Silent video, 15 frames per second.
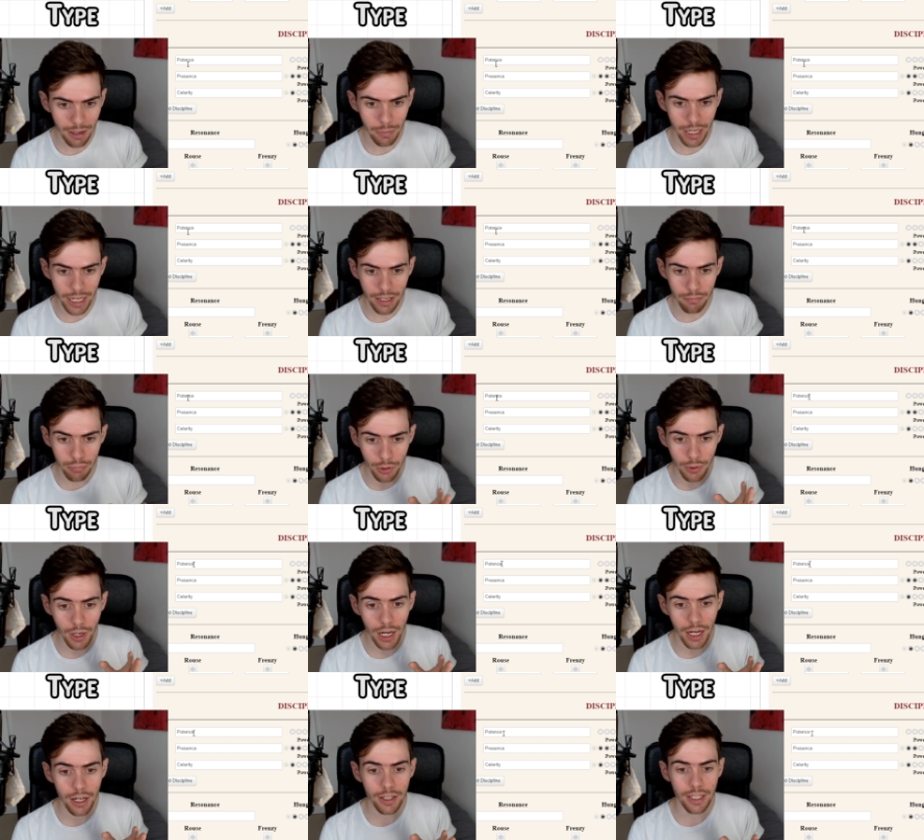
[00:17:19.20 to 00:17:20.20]
am a
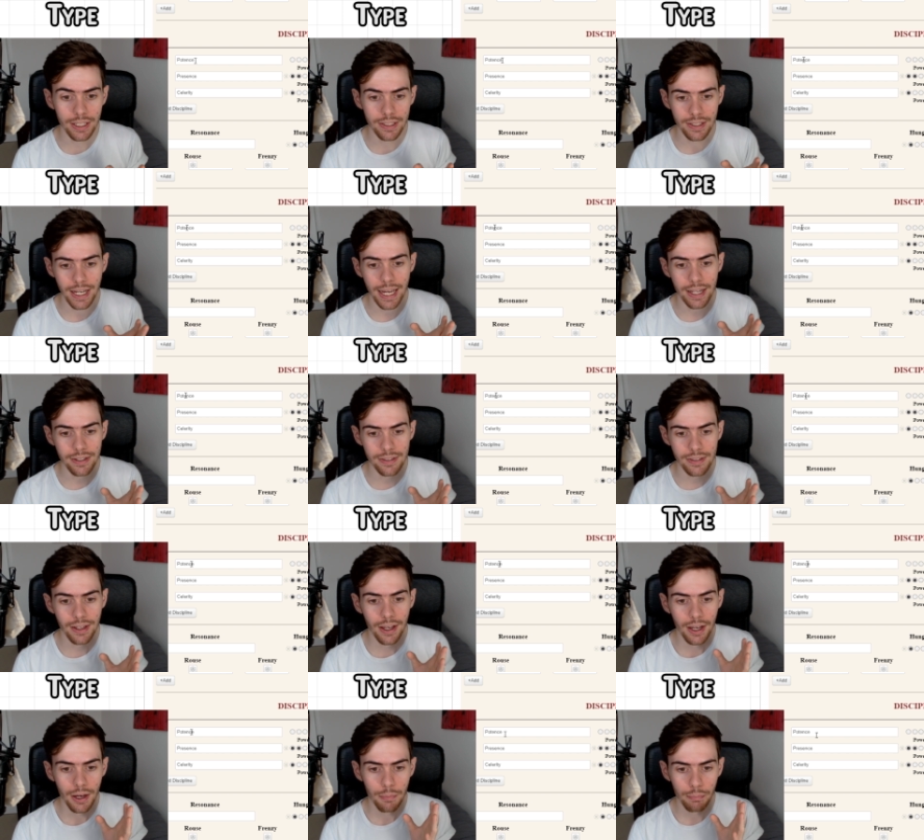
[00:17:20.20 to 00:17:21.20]
Brujah, let's get
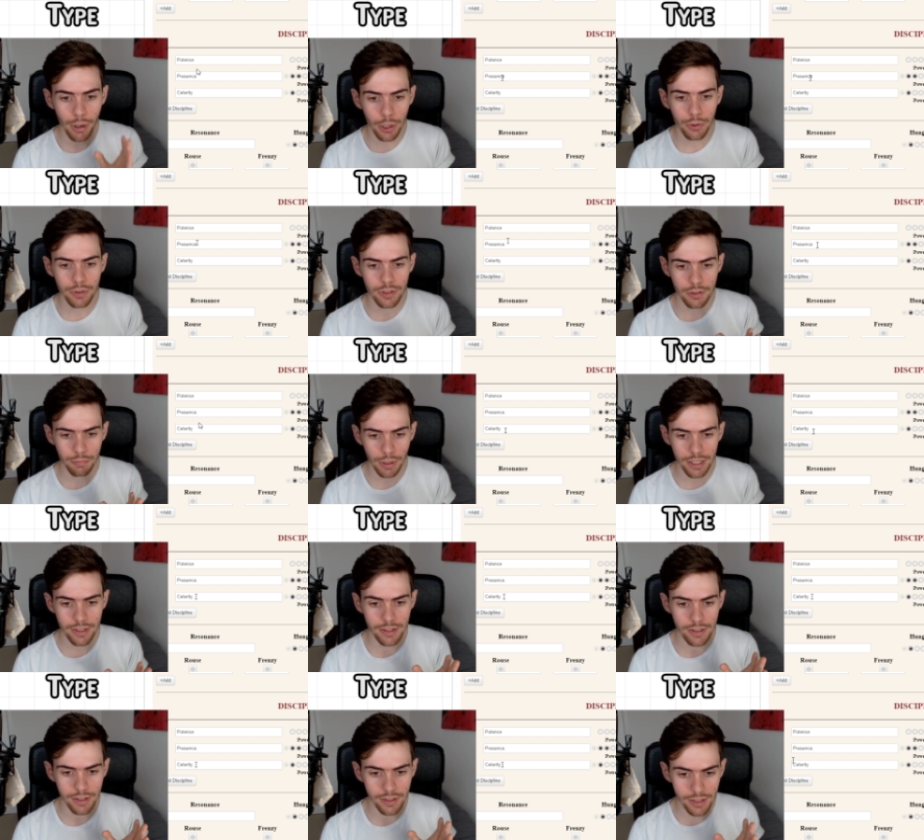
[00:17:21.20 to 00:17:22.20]
potence,
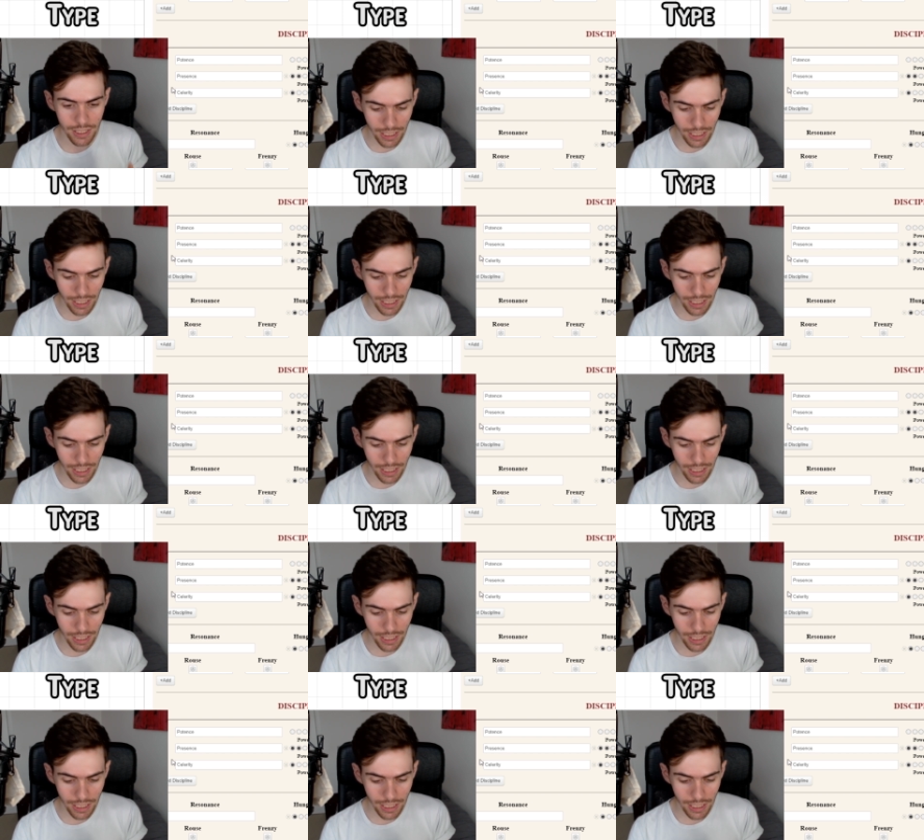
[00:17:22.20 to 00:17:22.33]
presence, and